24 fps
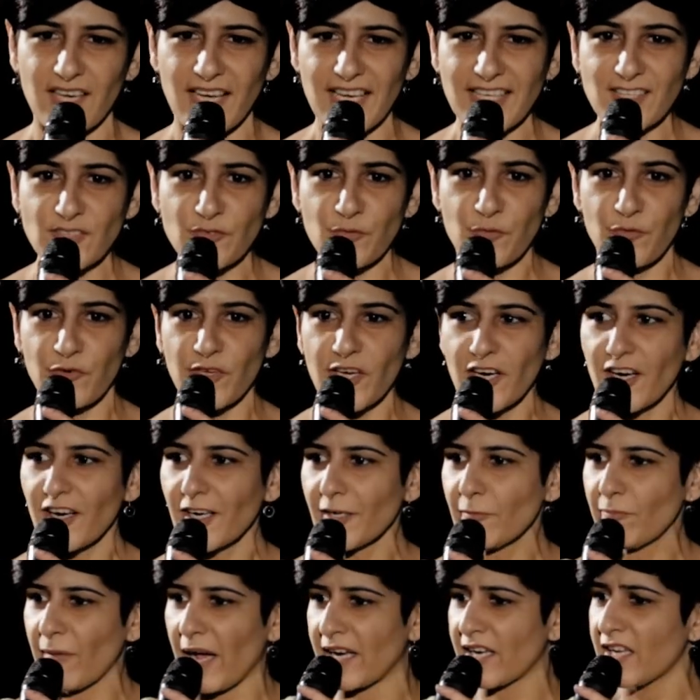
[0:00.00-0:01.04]
It's
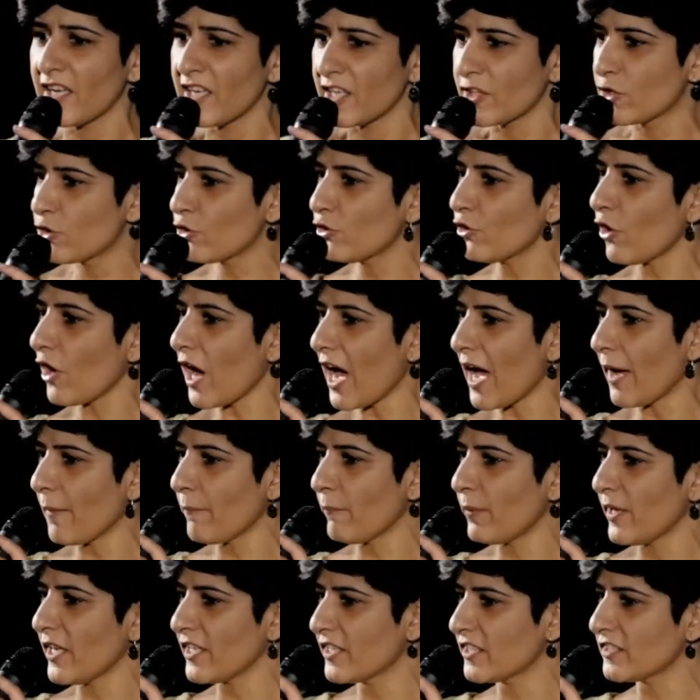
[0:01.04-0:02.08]
weird, man. You know, I'm
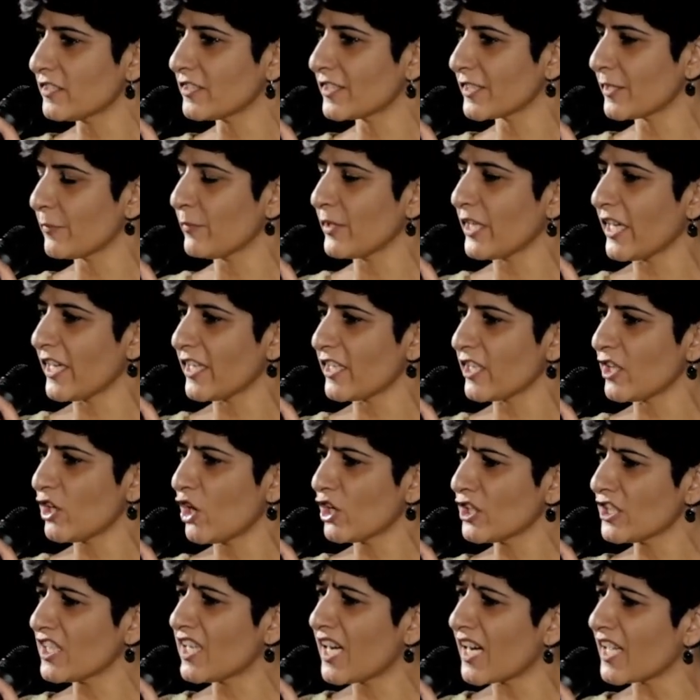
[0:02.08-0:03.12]
being discriminated
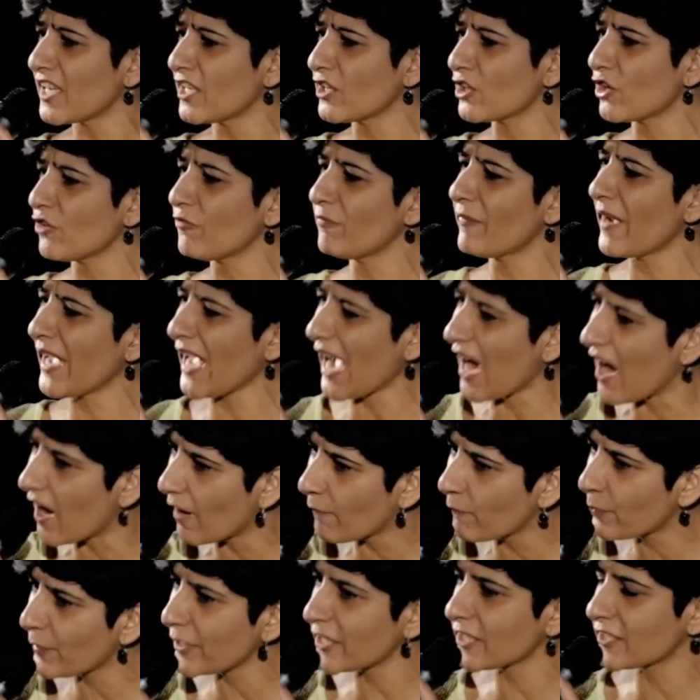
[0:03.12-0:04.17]
on the color of my
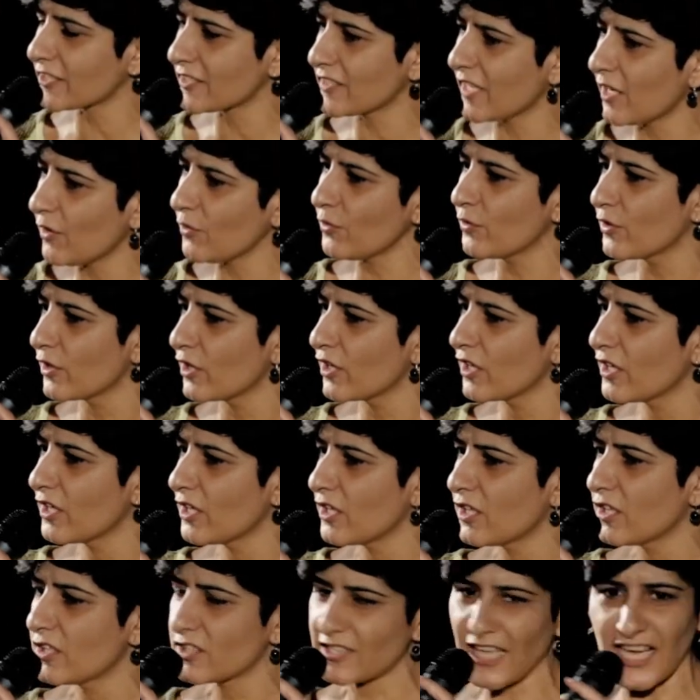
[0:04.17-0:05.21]
armpits now.
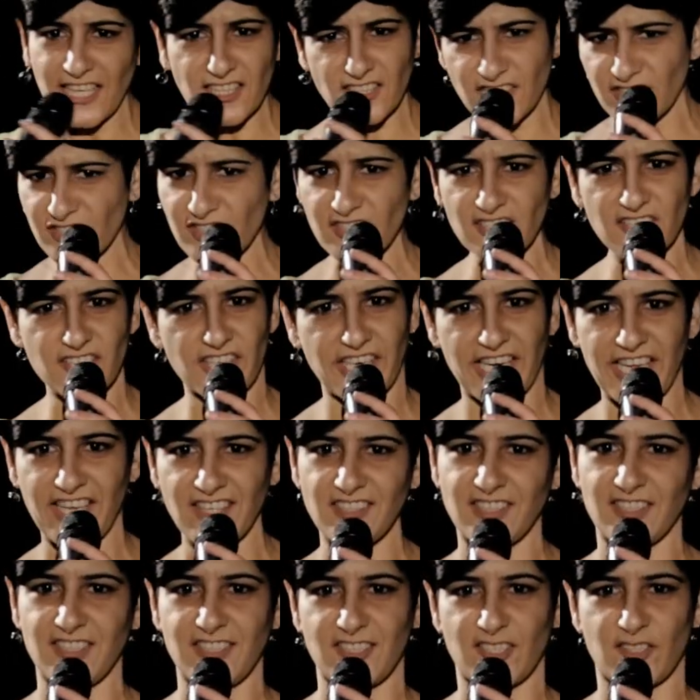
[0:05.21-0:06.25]
That's just
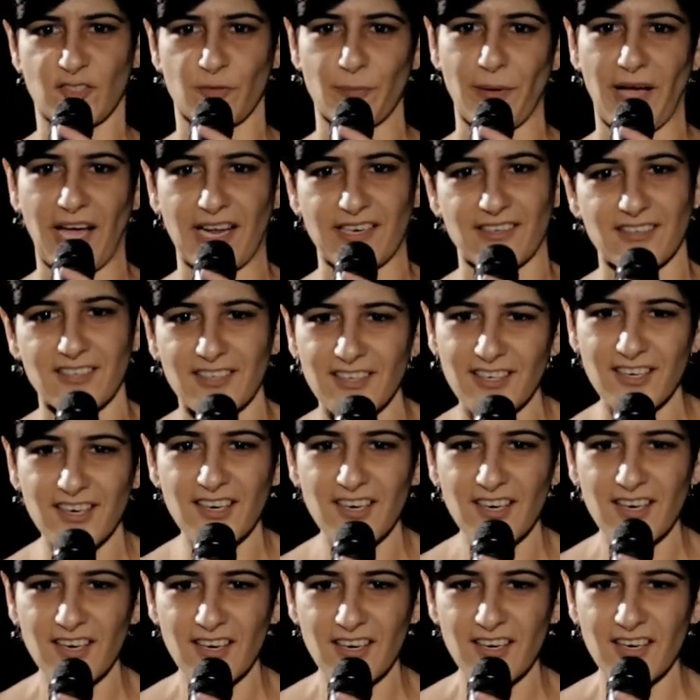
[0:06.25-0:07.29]
racist, man.
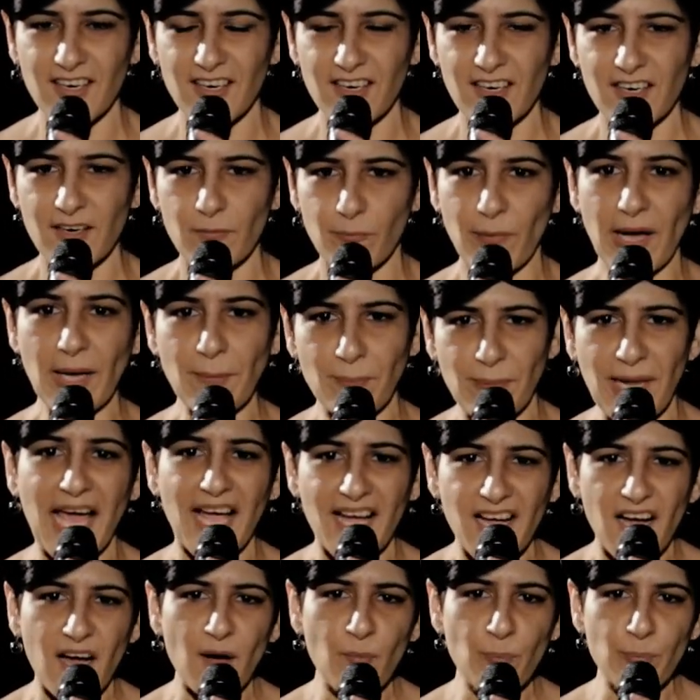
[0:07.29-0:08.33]
My
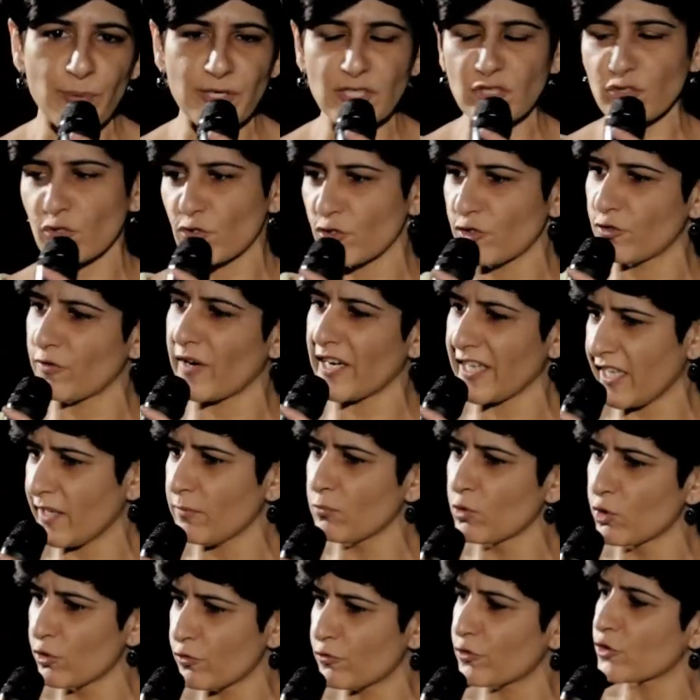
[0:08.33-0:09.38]
black armpits could one day
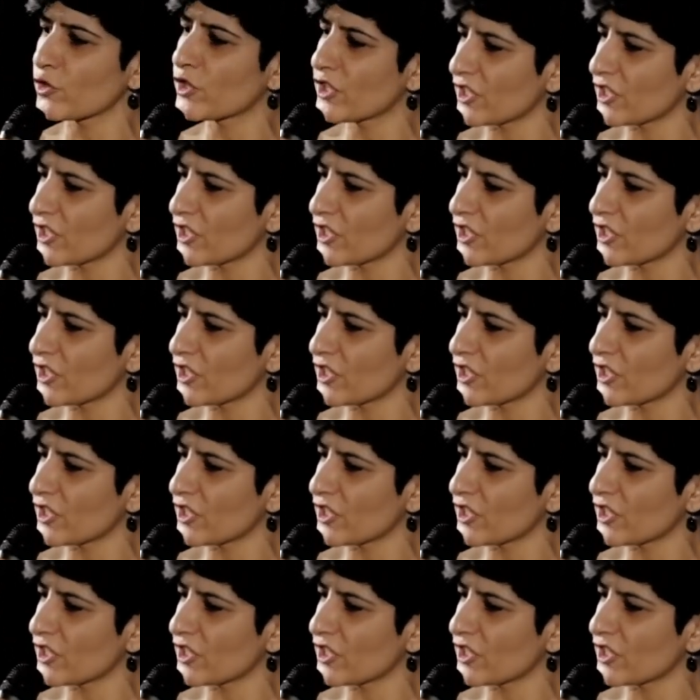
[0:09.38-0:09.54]
move to